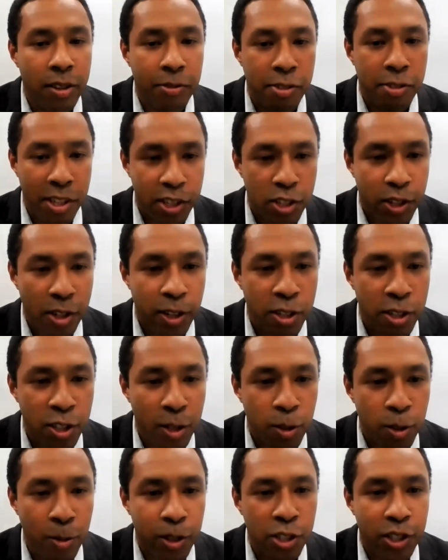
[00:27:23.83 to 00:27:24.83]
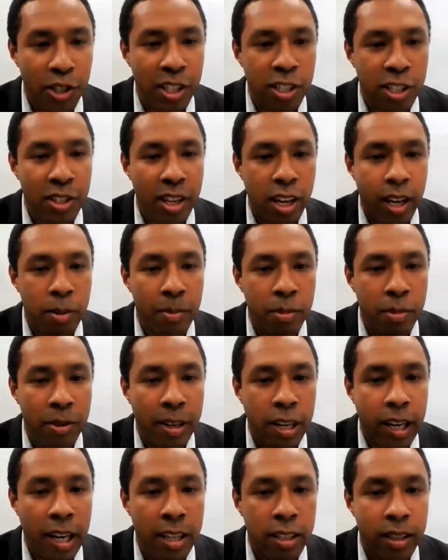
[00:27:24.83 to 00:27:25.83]
research, questions can be
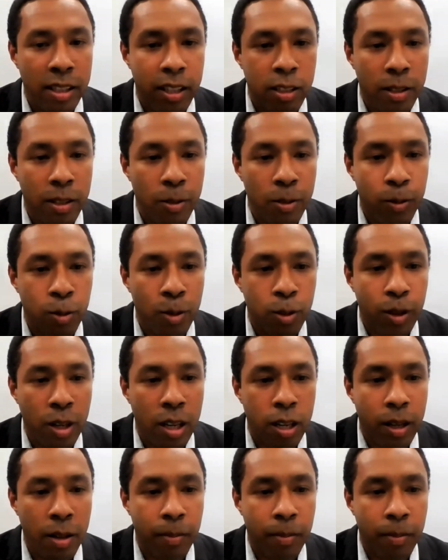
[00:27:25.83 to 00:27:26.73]
relating to